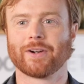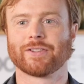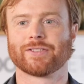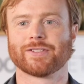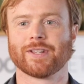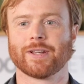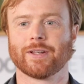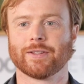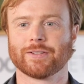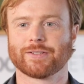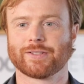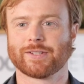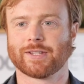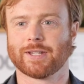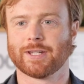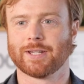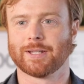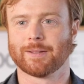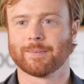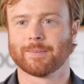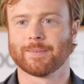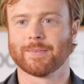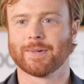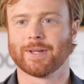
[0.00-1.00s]
sales
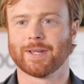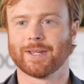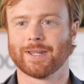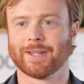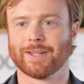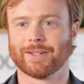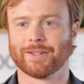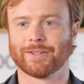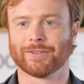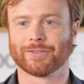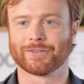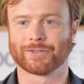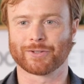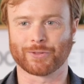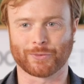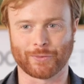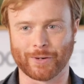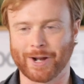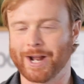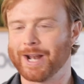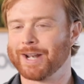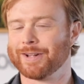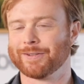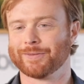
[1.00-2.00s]
team is
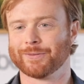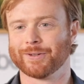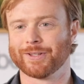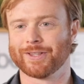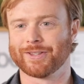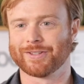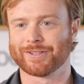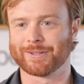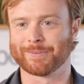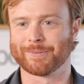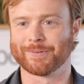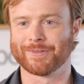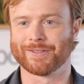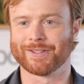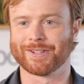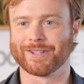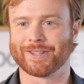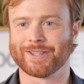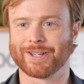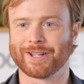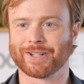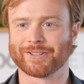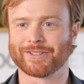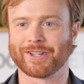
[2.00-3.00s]
creative with some of the
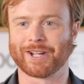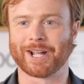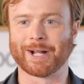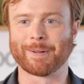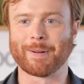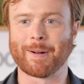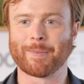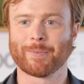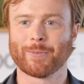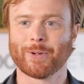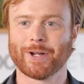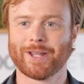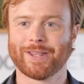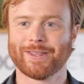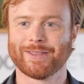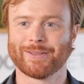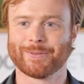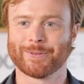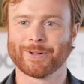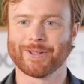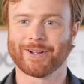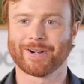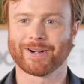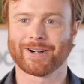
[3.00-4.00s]
things they come up
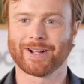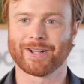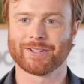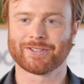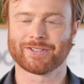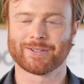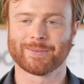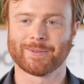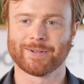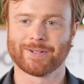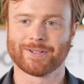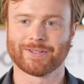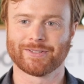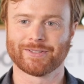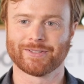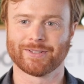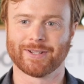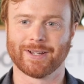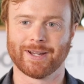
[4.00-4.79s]
with our customers,